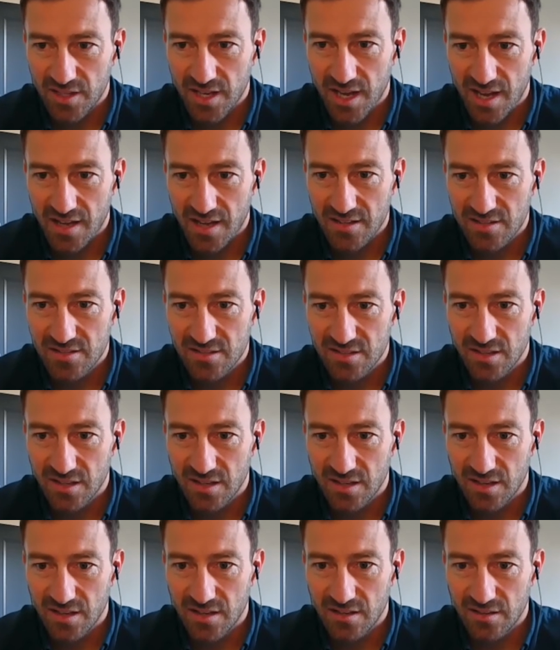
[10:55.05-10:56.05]
gas
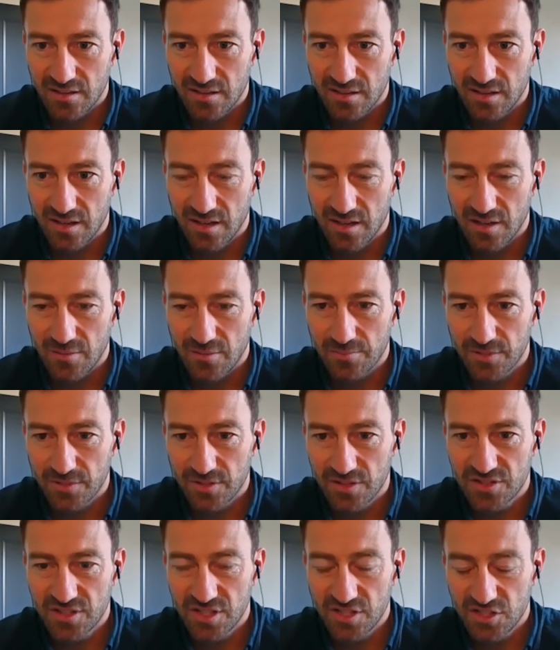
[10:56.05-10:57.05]

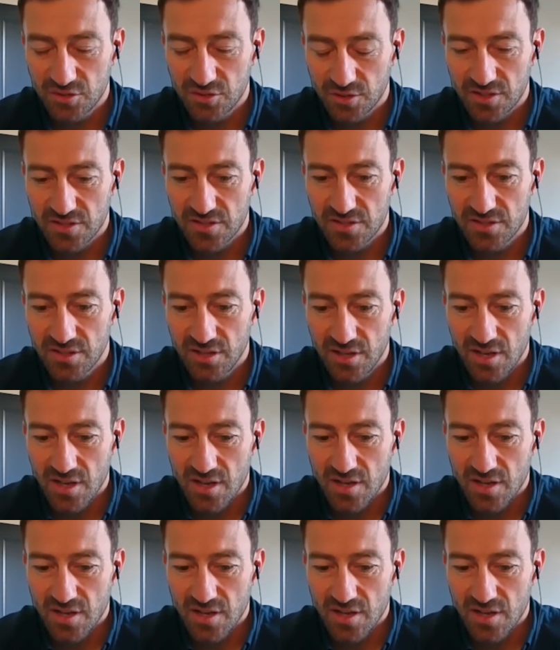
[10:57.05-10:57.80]
constituents.